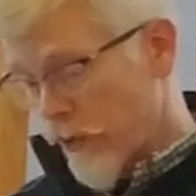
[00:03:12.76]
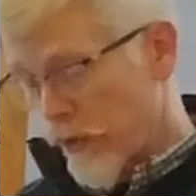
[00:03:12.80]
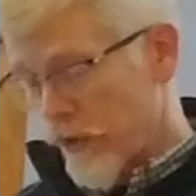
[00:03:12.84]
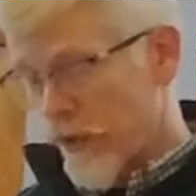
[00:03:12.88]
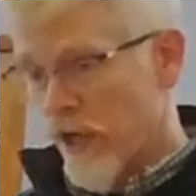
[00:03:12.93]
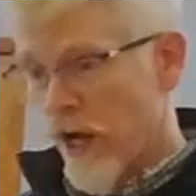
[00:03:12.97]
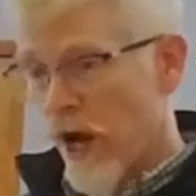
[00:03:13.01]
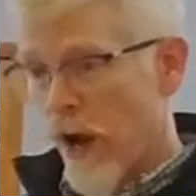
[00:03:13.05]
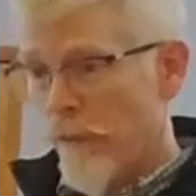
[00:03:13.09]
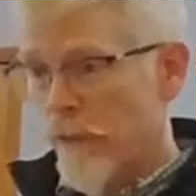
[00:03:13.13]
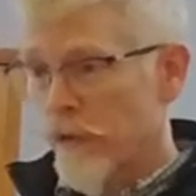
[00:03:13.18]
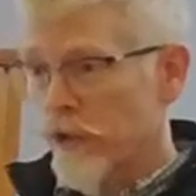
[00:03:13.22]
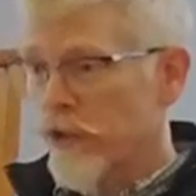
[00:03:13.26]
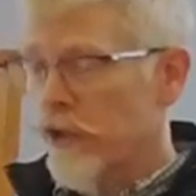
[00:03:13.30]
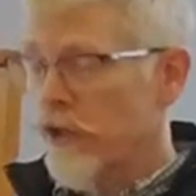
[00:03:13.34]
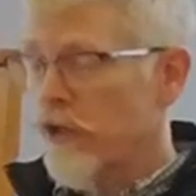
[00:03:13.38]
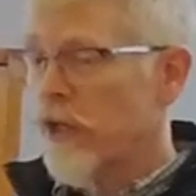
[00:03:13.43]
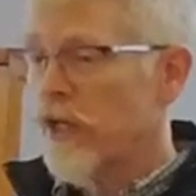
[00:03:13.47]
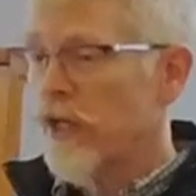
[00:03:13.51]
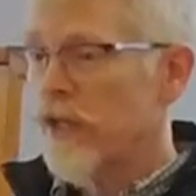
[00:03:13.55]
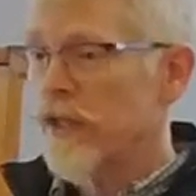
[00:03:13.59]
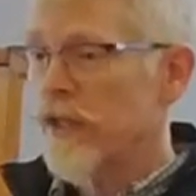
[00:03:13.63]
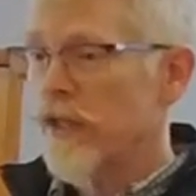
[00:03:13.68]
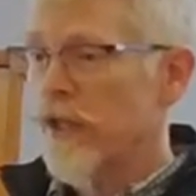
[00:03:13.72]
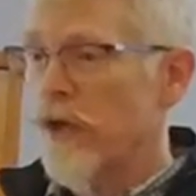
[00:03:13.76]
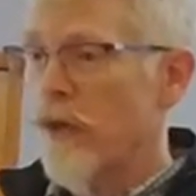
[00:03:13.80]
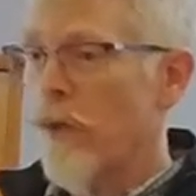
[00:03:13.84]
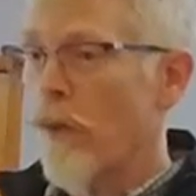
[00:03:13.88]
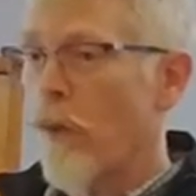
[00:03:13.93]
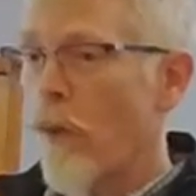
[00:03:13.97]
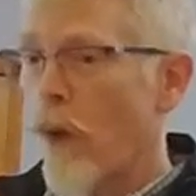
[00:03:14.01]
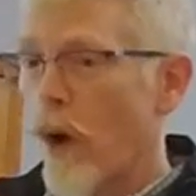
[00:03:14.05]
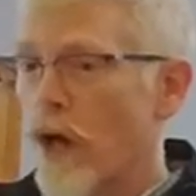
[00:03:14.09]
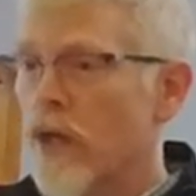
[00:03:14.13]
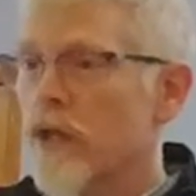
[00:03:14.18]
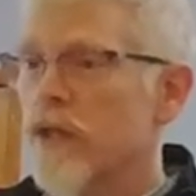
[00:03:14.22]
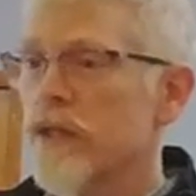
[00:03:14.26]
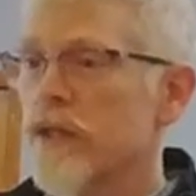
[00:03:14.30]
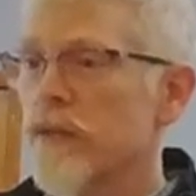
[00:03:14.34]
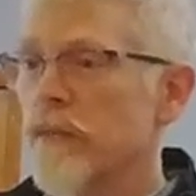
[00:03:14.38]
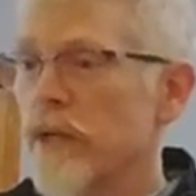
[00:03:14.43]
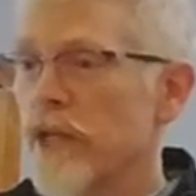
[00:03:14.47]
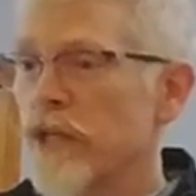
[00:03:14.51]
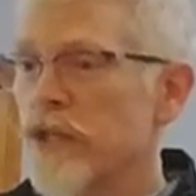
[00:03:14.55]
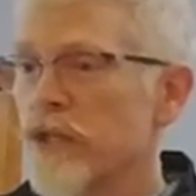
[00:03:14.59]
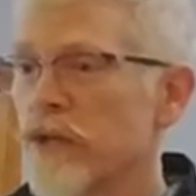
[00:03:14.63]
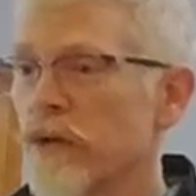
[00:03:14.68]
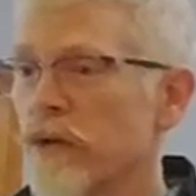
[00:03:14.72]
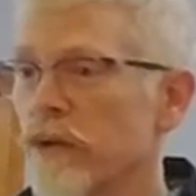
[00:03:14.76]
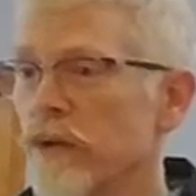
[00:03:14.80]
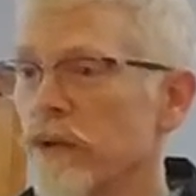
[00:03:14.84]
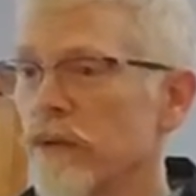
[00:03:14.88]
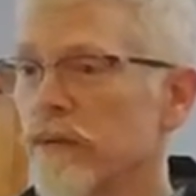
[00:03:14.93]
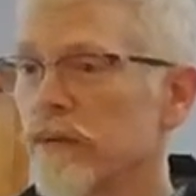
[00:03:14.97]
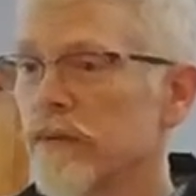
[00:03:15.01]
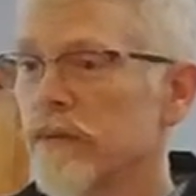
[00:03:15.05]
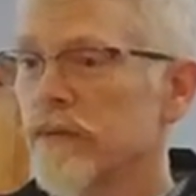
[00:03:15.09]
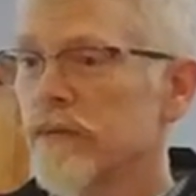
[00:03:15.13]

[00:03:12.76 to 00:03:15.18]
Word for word: with an opportunity that you want to be true.